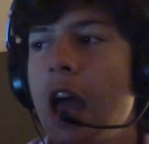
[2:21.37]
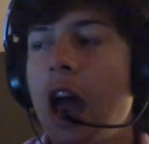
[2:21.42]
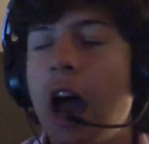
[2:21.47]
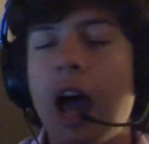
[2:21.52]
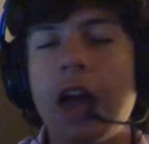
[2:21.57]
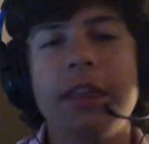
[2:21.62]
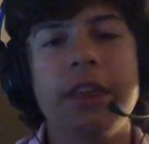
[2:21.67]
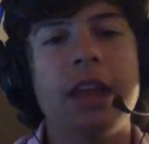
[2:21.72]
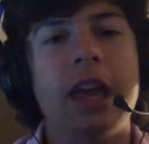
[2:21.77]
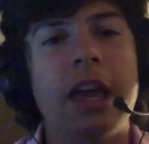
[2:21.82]

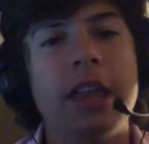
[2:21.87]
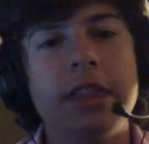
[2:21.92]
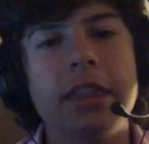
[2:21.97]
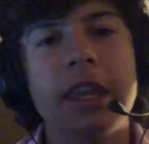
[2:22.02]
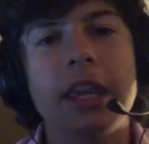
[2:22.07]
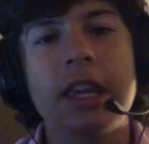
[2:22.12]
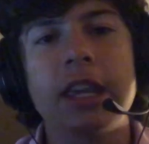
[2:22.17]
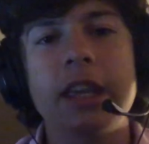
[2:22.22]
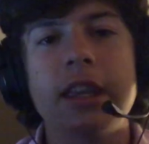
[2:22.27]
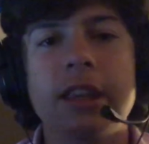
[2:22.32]
I
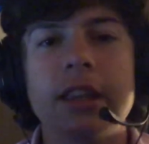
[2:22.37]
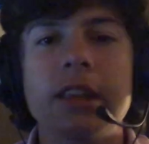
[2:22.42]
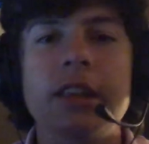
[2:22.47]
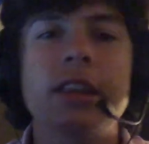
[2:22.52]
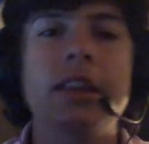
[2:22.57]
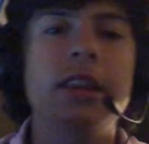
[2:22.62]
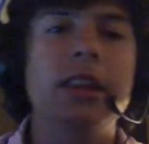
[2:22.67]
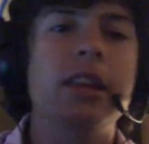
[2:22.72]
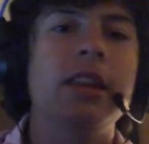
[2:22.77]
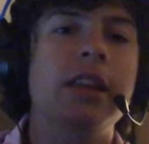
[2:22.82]
think
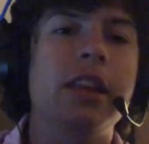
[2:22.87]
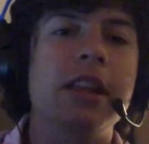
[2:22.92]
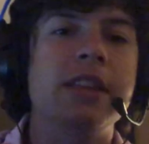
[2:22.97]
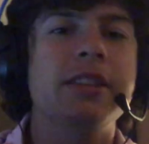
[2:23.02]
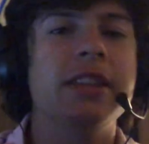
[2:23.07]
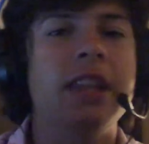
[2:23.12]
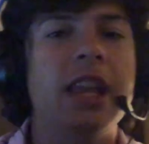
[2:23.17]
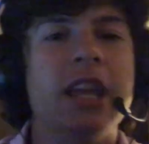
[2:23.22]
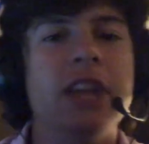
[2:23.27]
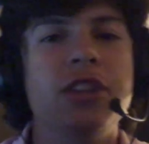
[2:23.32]
it's
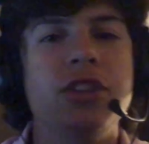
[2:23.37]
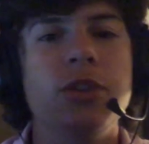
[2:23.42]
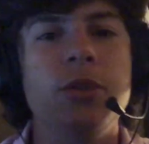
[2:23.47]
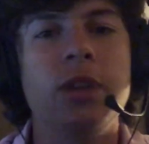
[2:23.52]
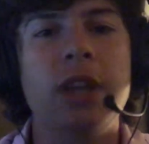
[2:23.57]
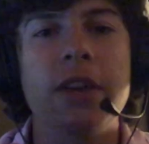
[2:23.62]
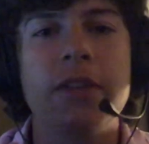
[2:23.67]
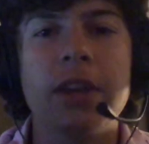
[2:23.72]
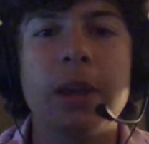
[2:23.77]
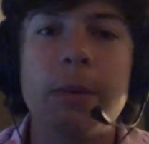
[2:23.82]
an issue
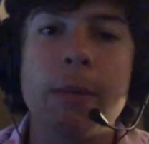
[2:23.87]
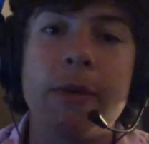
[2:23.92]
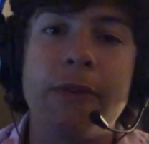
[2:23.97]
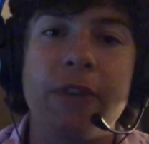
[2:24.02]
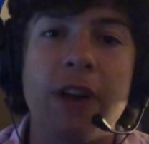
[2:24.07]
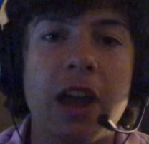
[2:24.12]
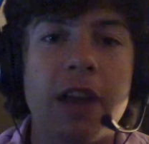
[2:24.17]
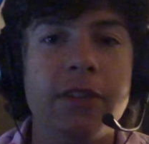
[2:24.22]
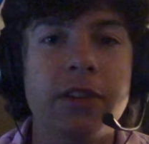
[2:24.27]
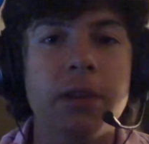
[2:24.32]
giving him a
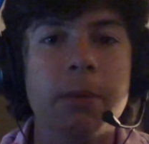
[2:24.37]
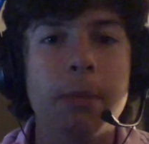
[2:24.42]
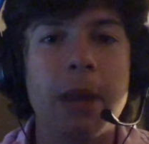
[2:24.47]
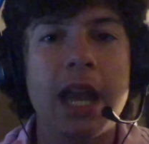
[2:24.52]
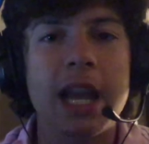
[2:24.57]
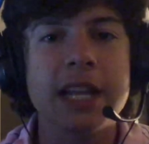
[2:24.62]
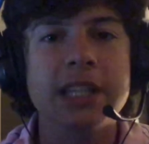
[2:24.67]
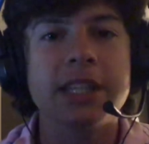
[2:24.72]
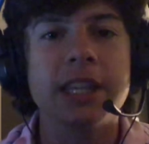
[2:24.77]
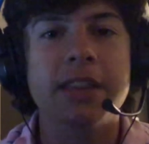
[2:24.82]
5-year
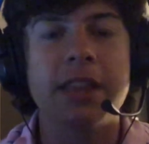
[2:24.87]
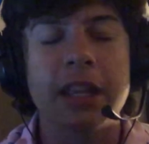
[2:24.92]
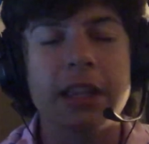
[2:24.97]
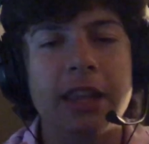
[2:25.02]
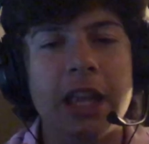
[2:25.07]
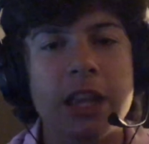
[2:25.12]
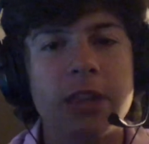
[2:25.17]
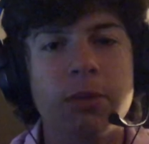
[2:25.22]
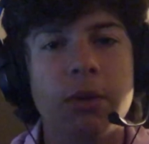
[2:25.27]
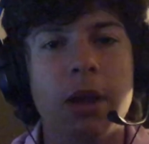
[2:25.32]
max. I think
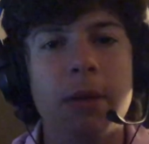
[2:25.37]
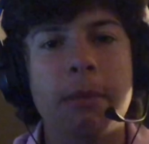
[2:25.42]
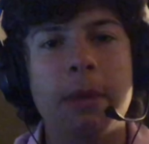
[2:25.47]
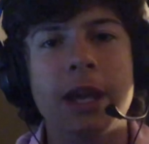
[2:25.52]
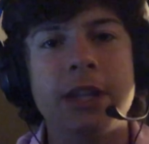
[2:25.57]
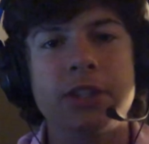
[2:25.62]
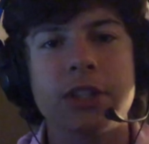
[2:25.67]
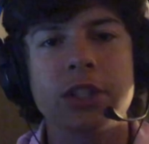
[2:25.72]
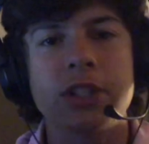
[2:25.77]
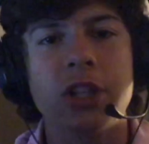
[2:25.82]
that's why
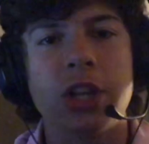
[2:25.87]
Michael